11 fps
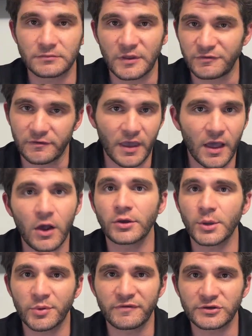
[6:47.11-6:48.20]
If you got all your
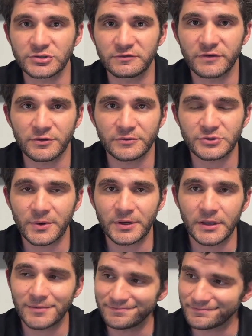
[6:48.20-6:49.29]
professional photos already
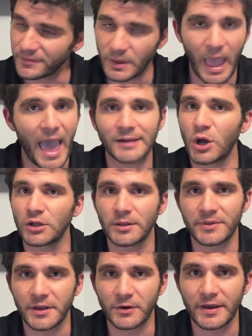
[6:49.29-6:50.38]
done, add them all up in
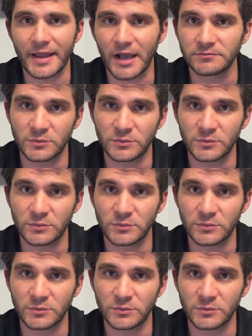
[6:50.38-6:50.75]
there right now.